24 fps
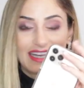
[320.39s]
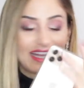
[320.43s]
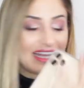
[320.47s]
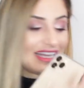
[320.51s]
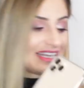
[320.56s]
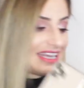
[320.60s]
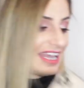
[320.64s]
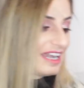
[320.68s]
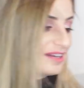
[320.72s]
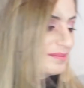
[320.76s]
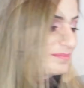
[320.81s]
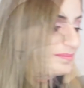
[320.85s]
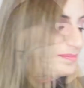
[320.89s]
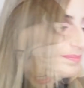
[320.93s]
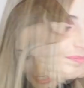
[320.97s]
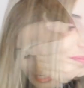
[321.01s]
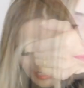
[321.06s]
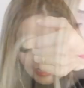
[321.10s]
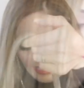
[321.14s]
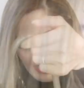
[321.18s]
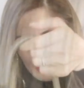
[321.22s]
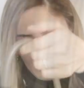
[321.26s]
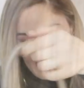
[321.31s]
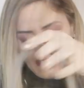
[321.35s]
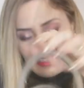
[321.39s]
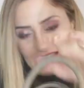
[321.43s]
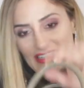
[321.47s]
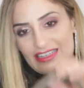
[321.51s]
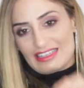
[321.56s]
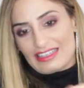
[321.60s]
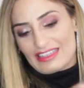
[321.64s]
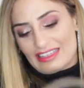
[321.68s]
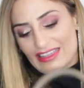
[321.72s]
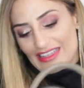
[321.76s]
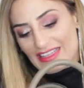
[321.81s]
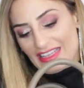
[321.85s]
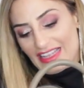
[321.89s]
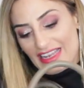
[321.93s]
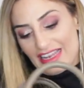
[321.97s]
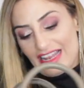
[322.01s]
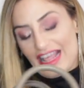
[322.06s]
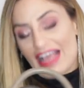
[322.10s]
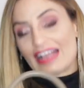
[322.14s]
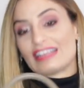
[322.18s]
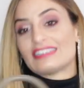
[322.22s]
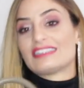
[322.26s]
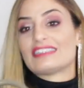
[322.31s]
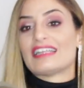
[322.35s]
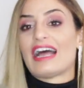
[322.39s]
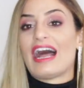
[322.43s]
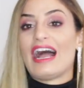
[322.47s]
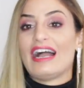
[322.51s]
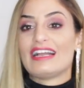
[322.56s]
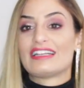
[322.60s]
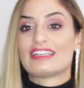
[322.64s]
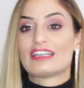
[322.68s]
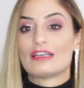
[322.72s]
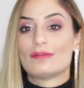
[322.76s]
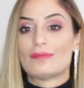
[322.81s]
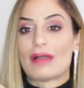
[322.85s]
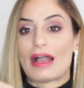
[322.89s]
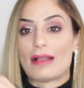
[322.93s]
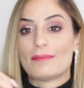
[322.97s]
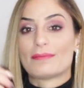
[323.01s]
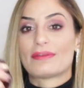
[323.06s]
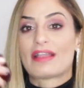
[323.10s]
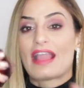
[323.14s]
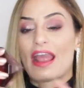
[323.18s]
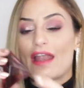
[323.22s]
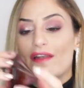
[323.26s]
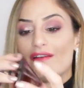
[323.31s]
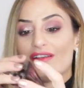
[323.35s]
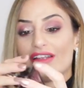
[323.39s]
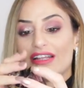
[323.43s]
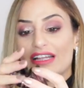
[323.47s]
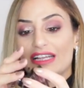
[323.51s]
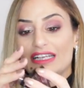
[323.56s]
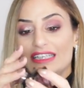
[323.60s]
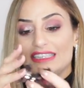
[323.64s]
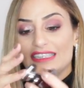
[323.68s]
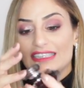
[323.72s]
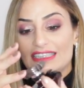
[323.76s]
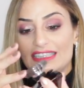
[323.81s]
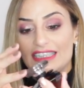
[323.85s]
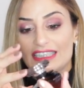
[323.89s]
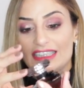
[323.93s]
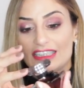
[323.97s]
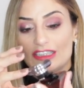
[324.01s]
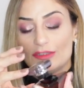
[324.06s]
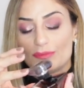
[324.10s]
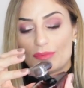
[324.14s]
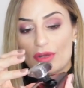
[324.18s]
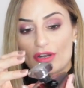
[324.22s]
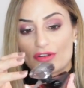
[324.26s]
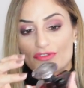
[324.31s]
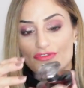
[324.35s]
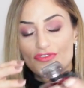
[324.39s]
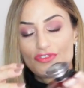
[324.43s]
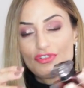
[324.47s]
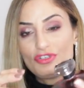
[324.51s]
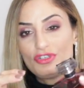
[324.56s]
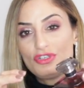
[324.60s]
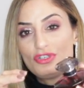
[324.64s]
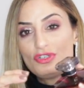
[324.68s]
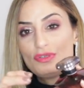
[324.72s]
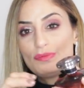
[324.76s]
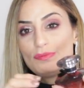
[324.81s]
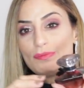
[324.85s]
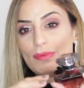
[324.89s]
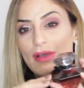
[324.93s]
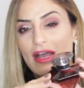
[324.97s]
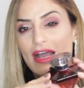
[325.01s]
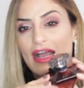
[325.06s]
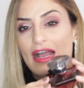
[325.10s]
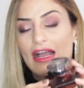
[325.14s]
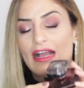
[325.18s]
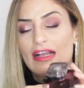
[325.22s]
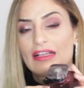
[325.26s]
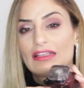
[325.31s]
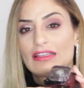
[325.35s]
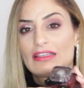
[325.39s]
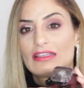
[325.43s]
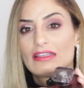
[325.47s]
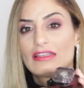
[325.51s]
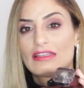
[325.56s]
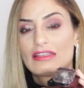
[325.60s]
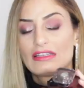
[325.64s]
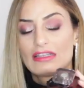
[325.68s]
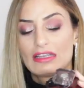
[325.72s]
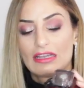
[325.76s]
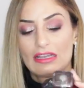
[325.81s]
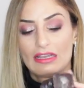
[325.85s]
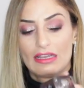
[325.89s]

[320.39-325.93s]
And yeah, the next item I'm carrying is this perfume, and